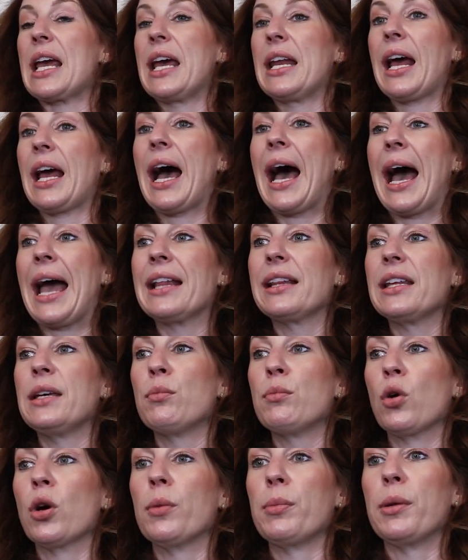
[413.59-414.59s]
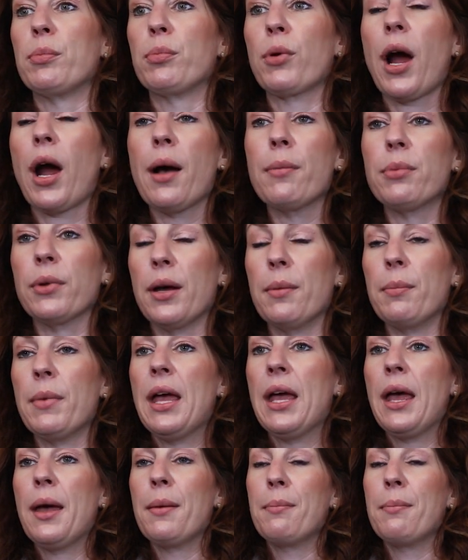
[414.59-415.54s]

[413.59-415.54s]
and highly morbid problem,